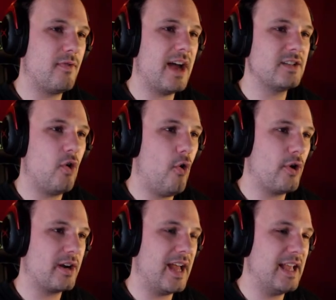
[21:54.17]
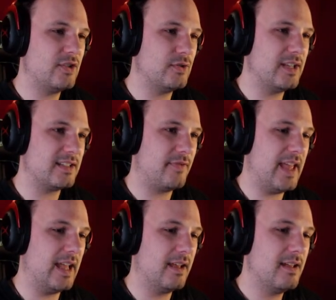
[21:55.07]
right order into this
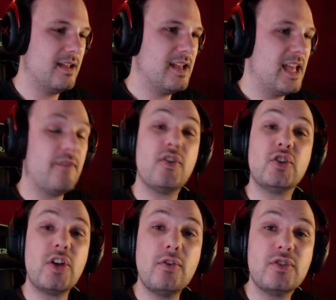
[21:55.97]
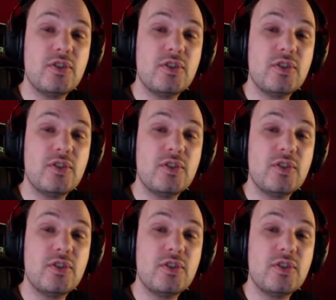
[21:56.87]
thing. If you don't